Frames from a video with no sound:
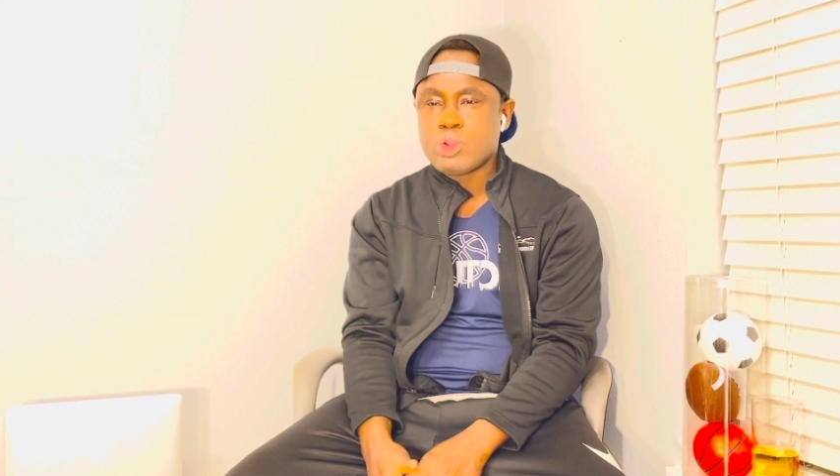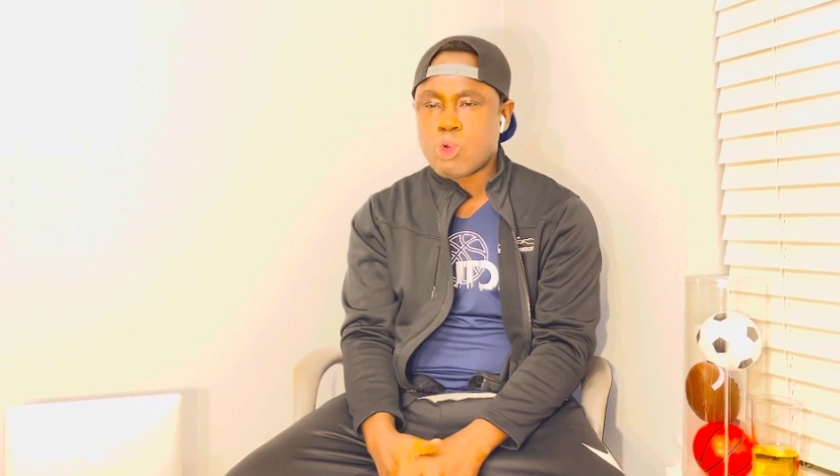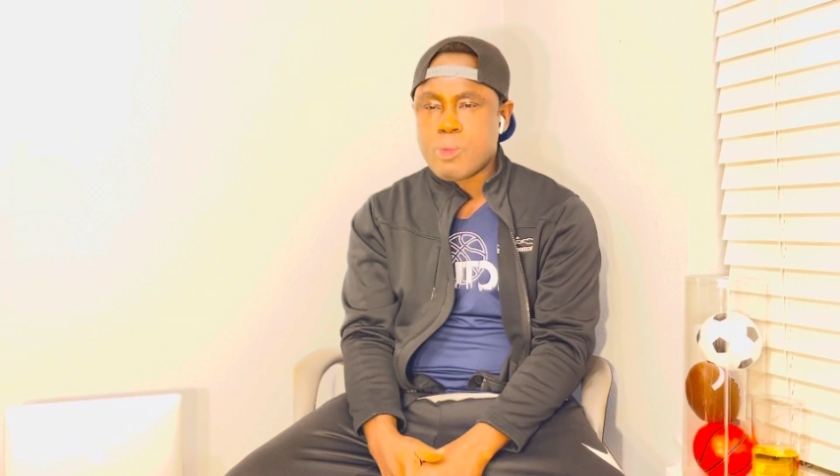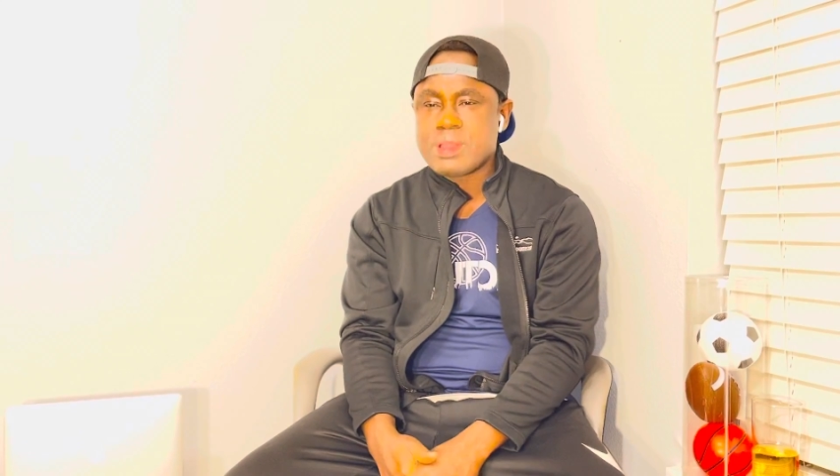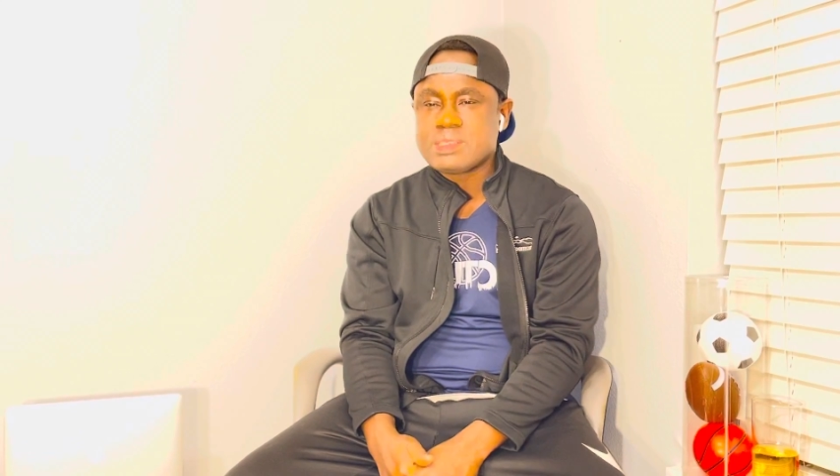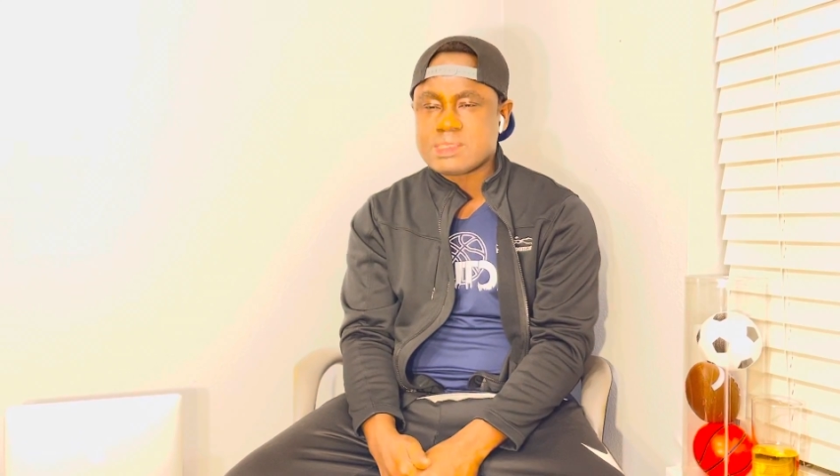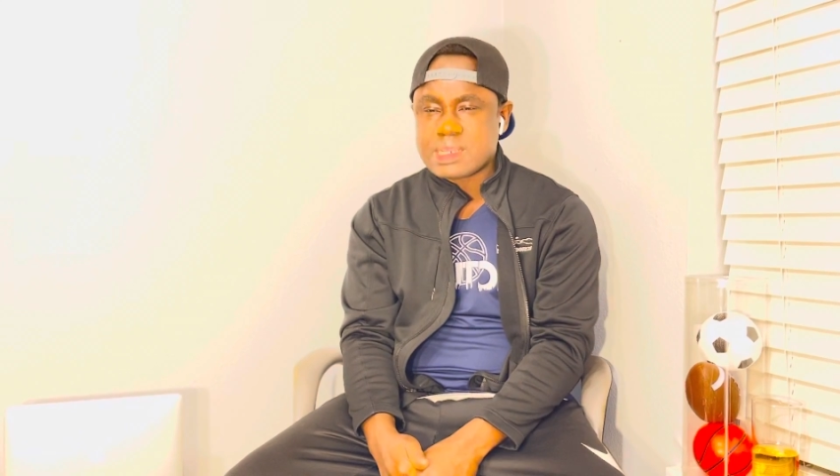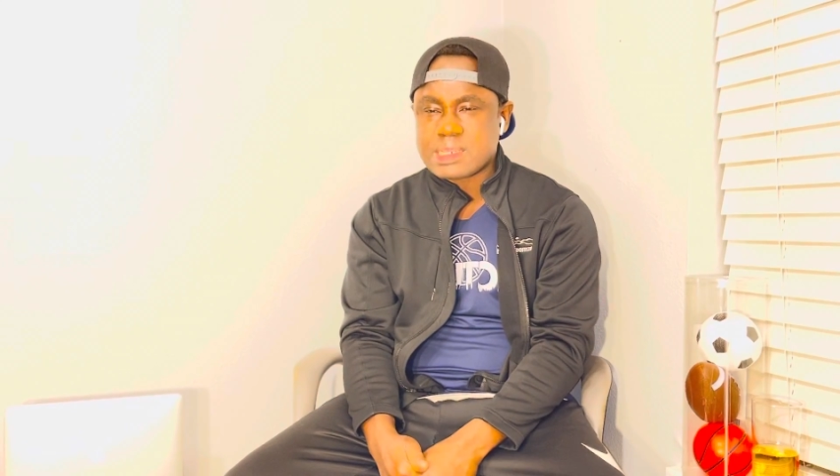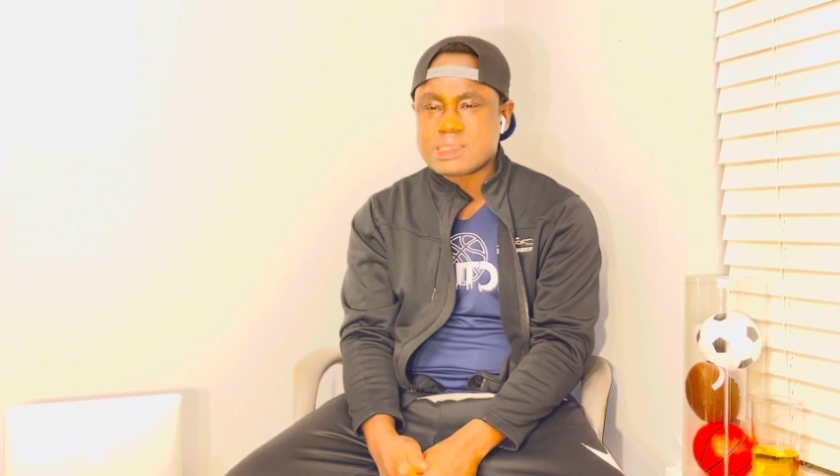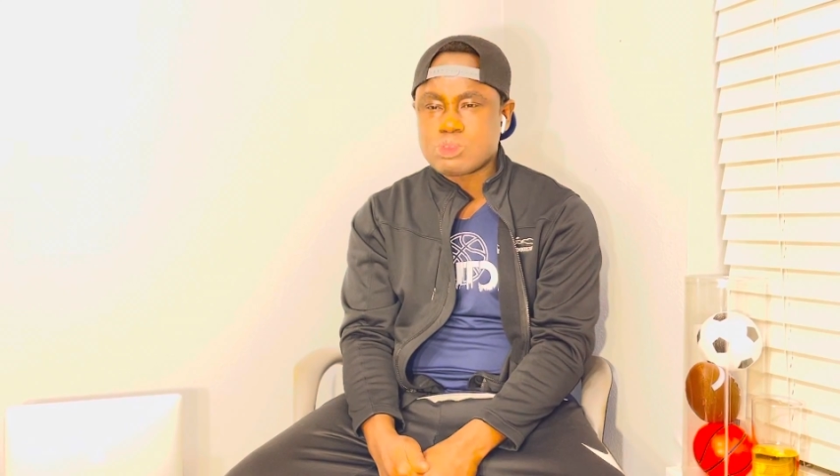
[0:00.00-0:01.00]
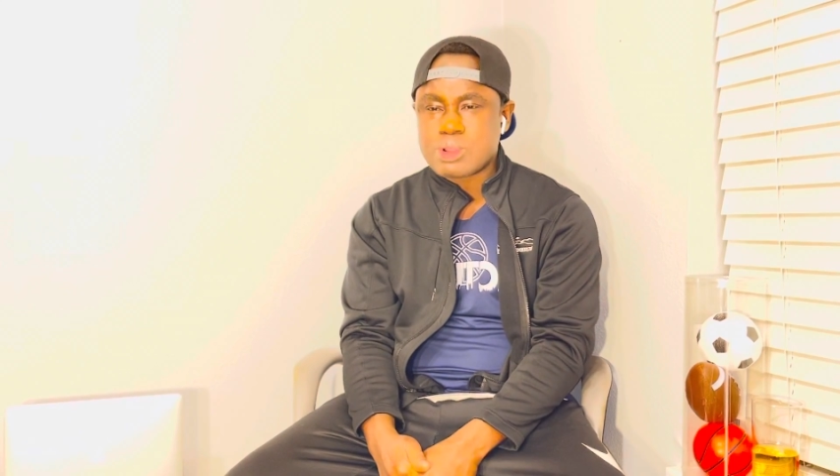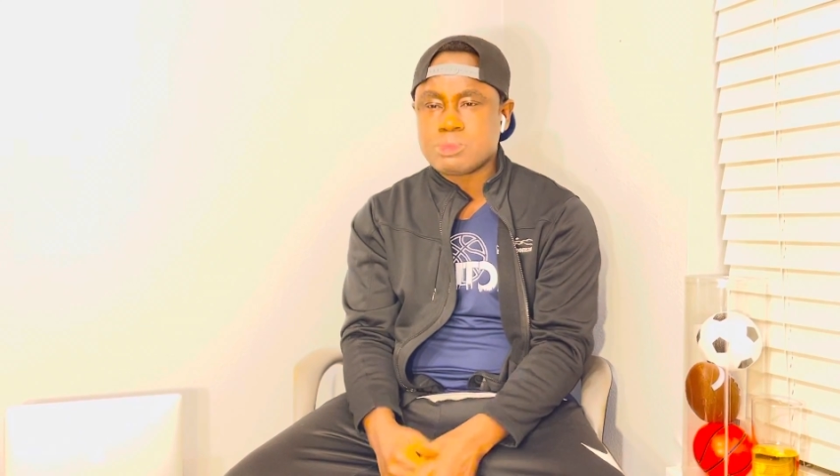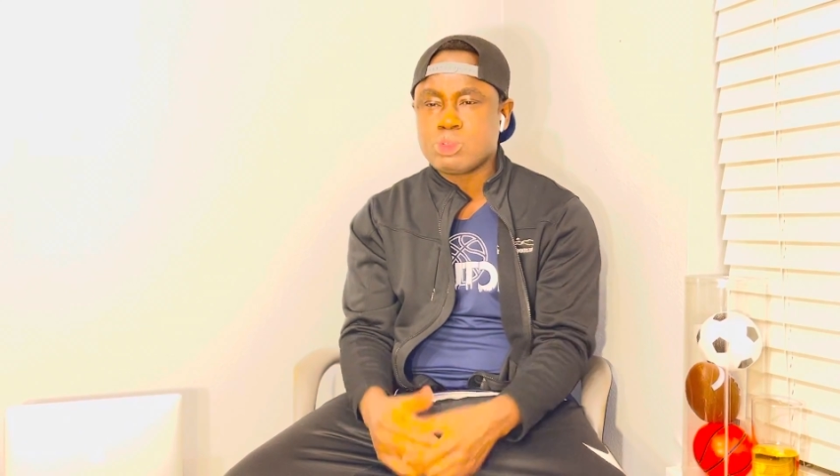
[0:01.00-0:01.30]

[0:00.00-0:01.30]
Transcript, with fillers: your comments and suggestions to come